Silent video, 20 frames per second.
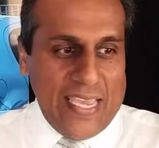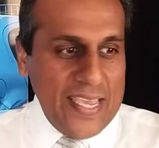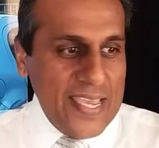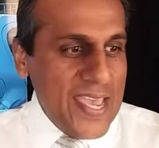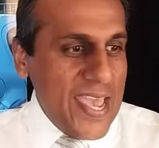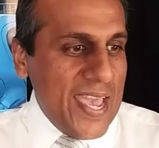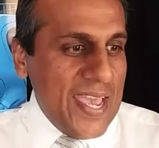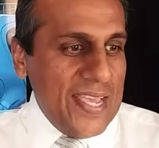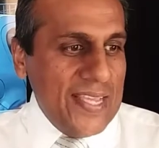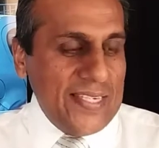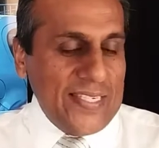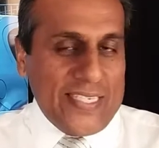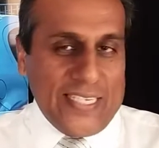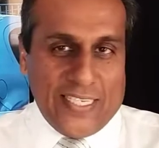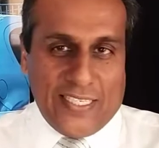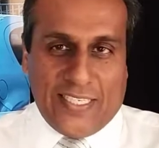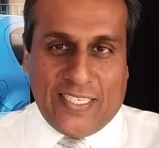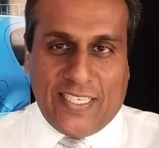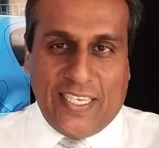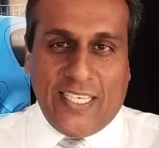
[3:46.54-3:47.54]
and he
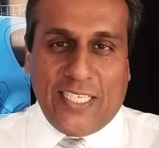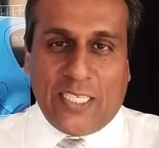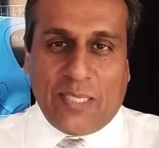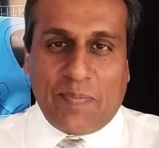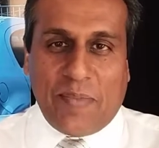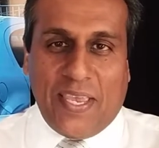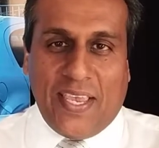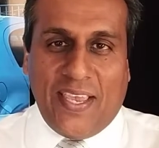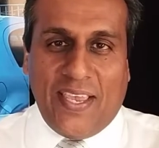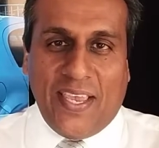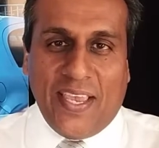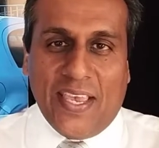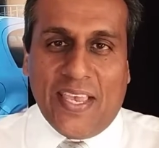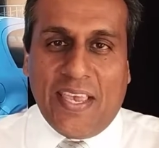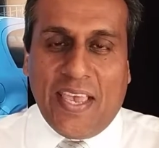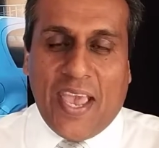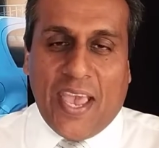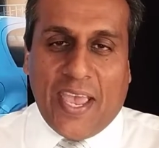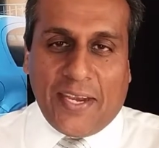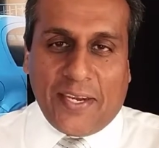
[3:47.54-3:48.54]
sees me
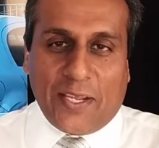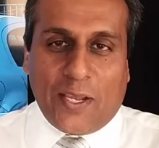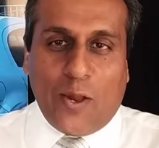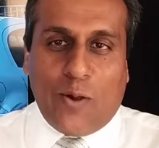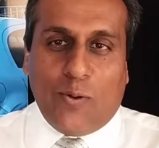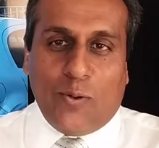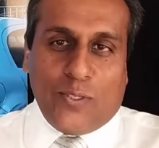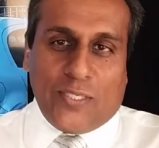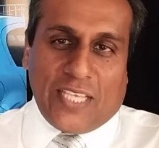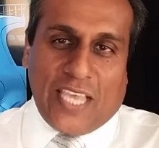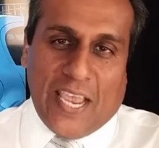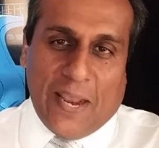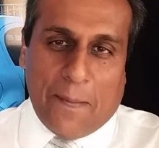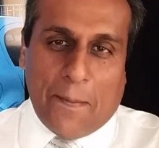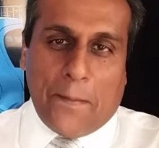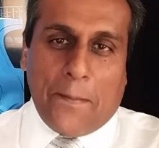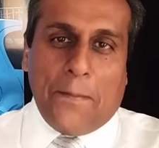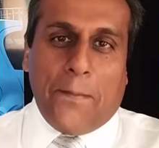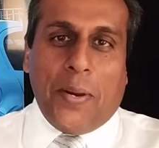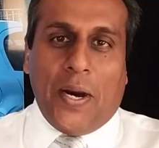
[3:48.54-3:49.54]
and goes
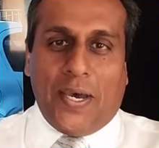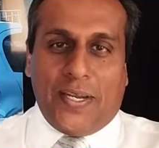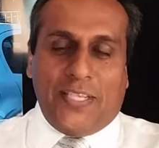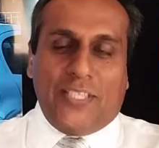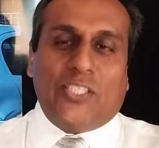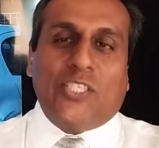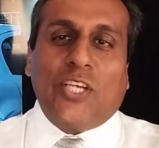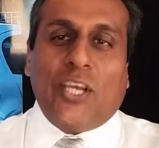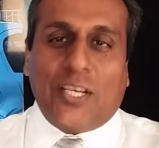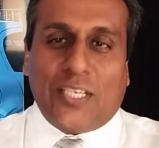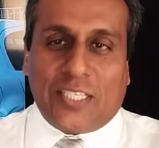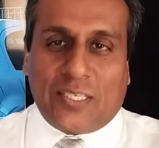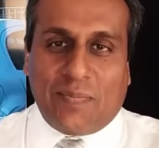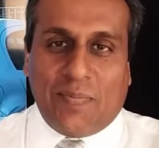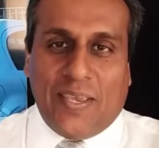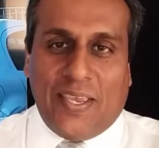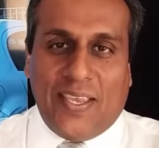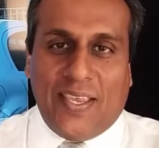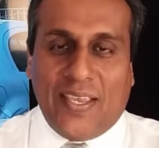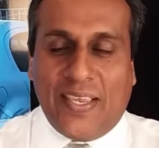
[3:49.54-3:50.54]
and body chucks
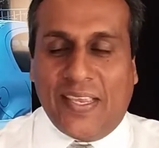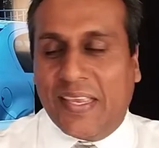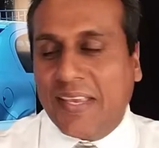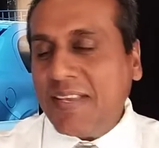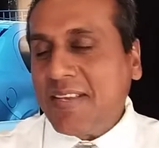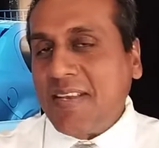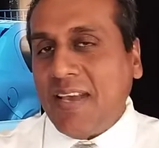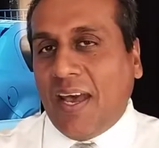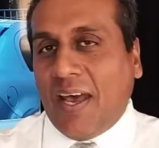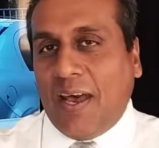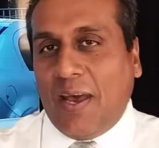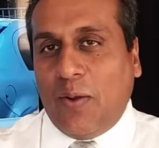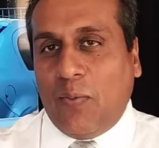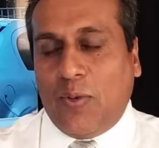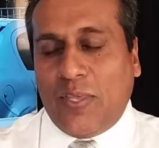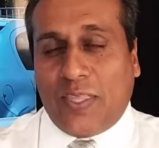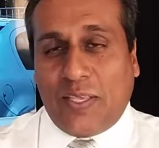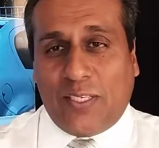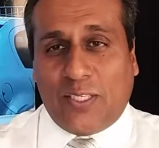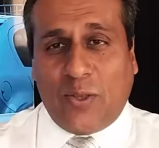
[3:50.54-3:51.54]
me
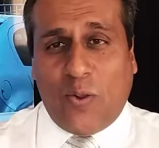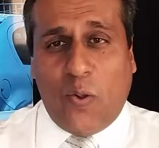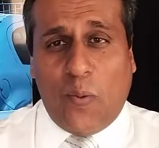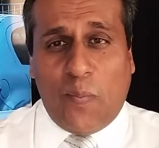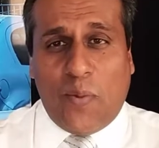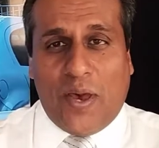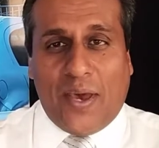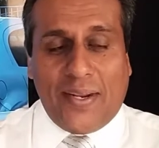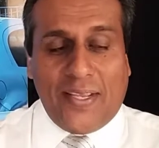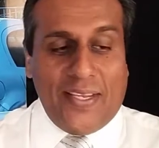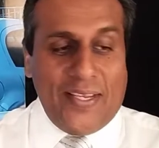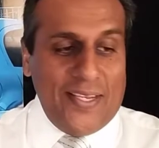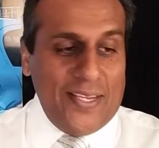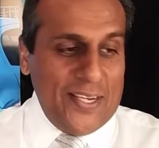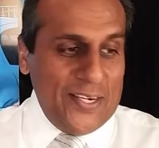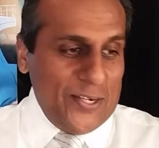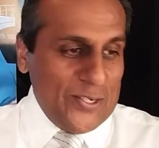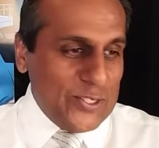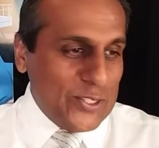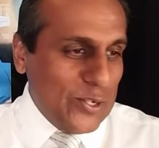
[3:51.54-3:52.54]
with his whole body
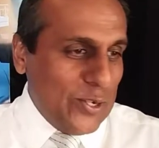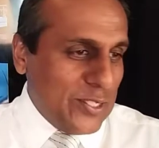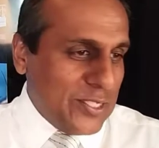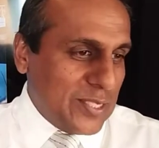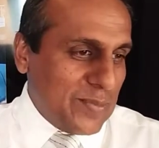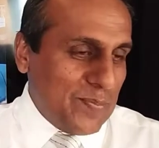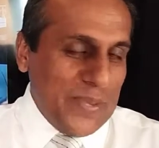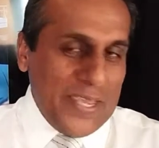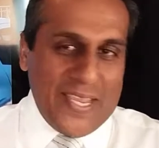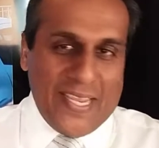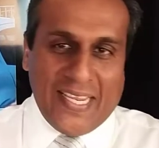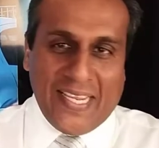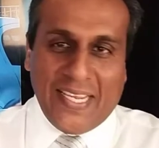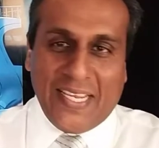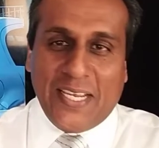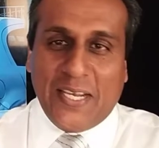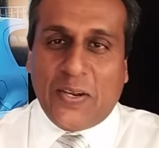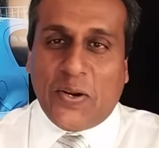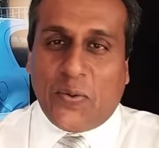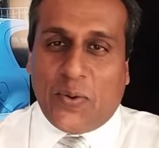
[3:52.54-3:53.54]
and assaults me
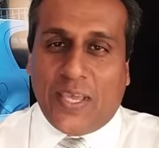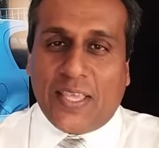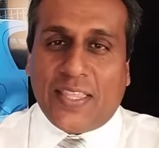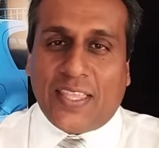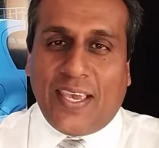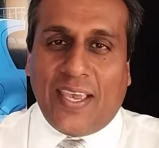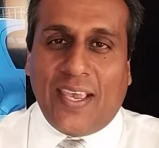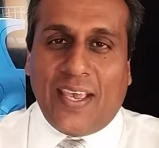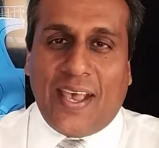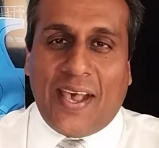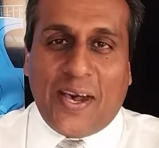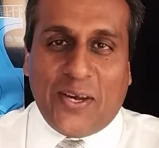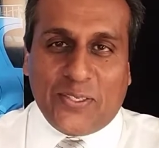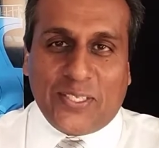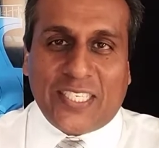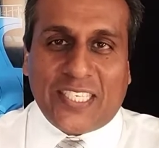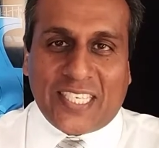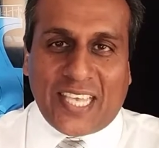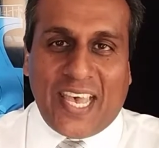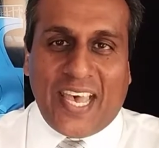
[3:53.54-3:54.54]
right there
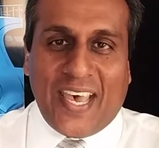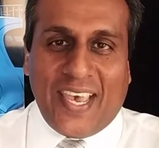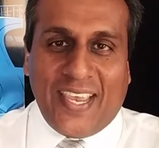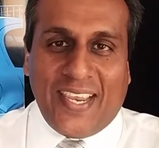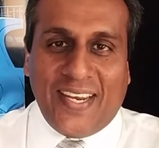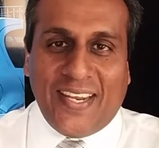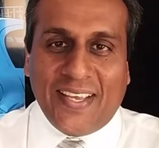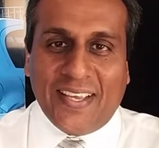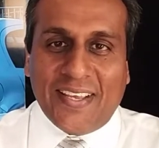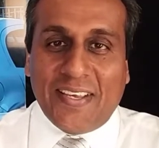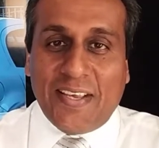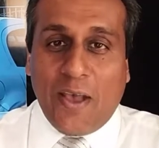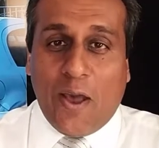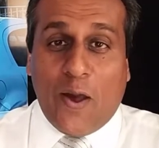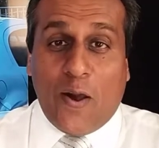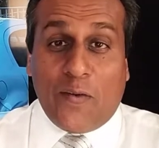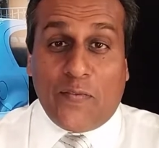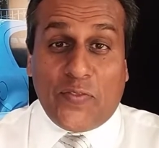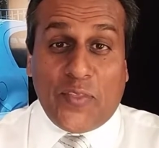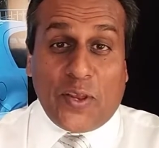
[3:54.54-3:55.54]
outside
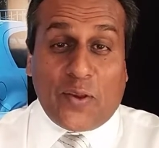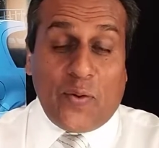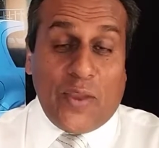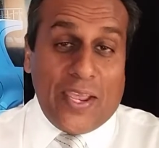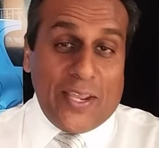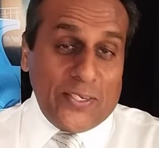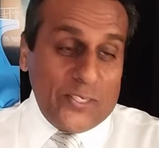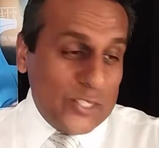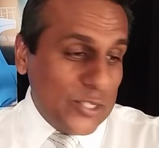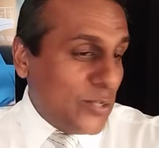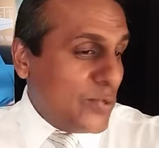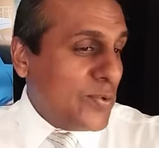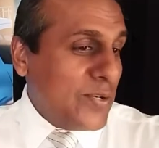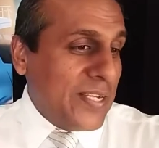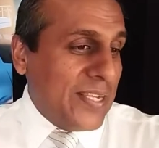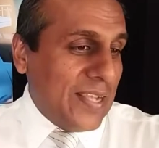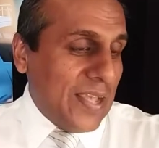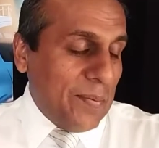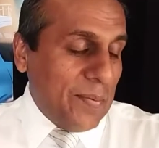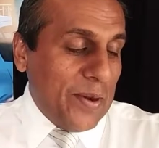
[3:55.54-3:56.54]
of the grand
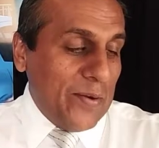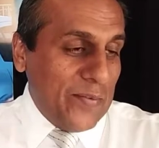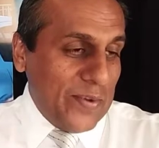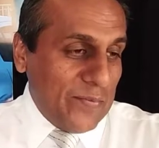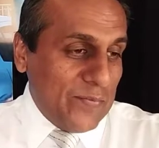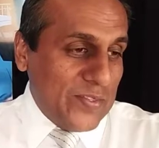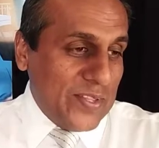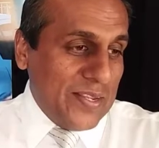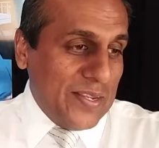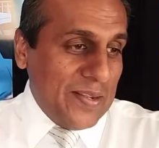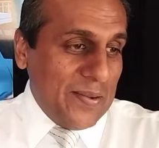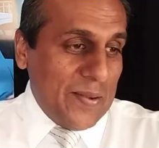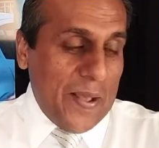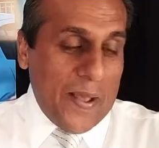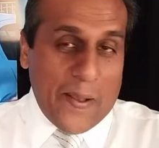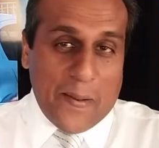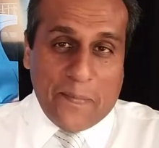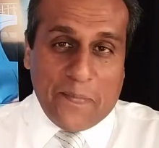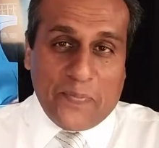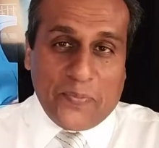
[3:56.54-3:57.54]
jury, of
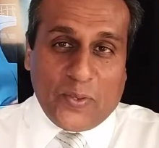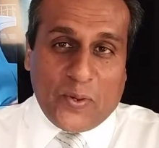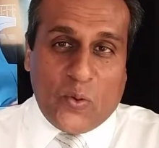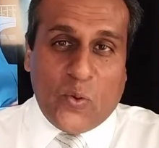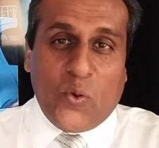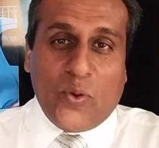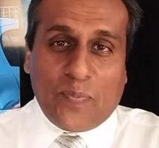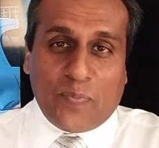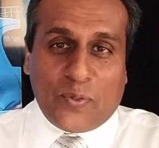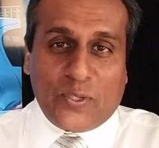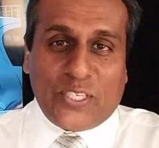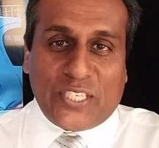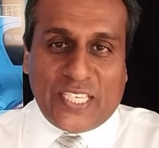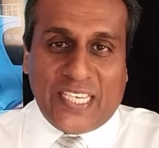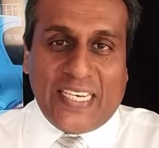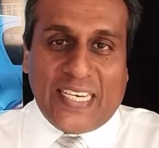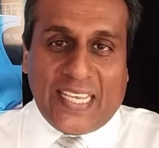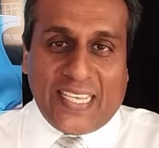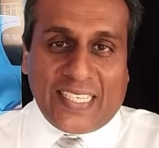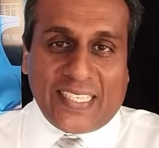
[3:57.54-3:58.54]
the court
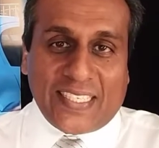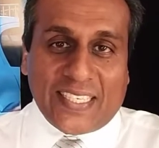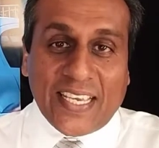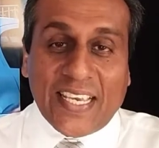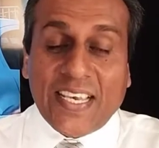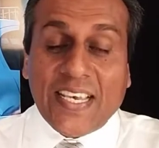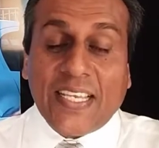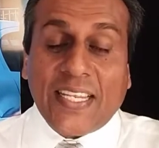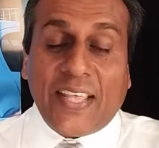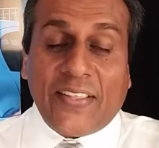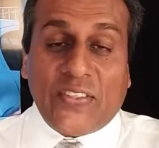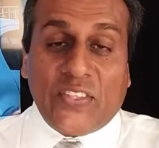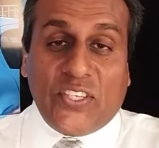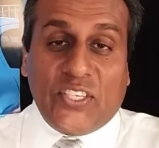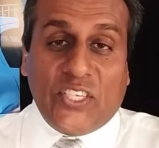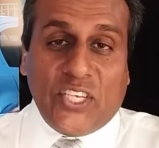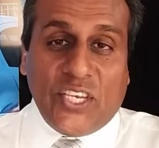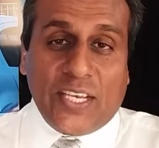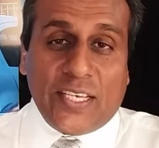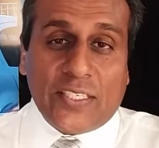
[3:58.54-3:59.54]
proceedings that
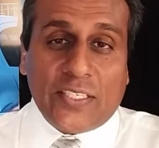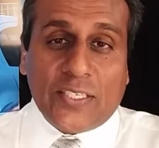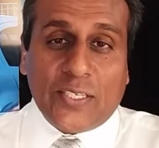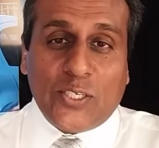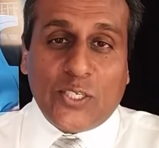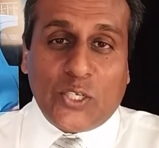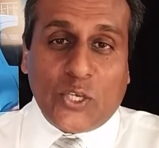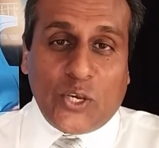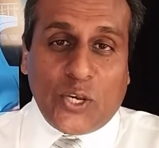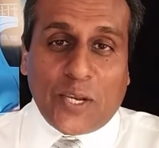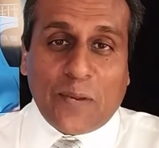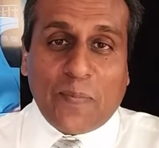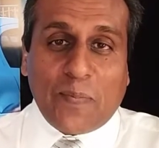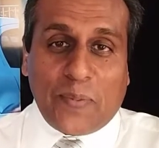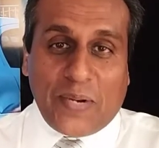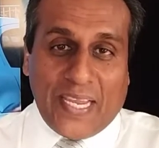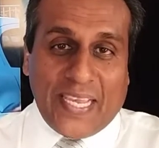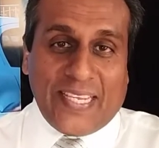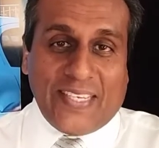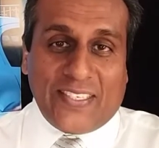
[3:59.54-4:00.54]
just took
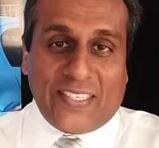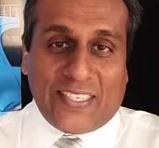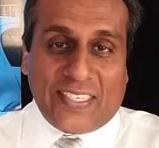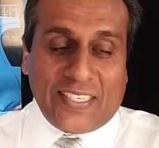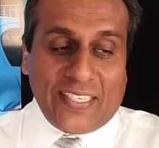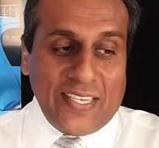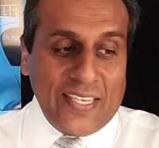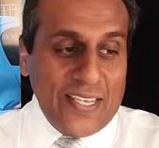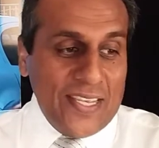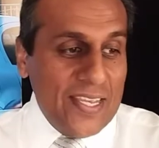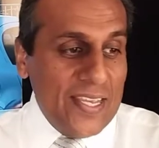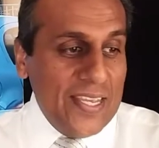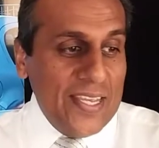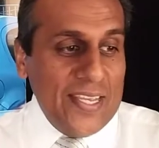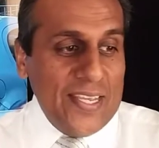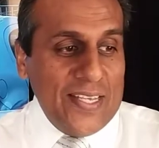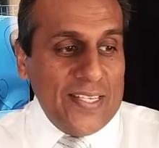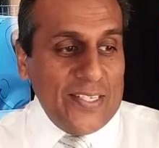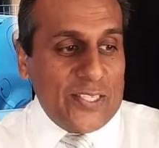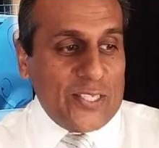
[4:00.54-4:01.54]
place.
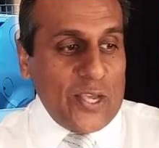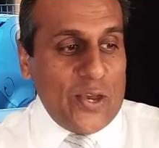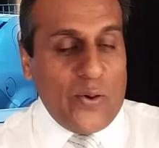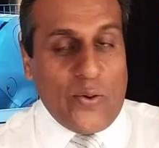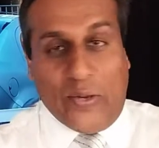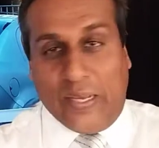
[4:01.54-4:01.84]
So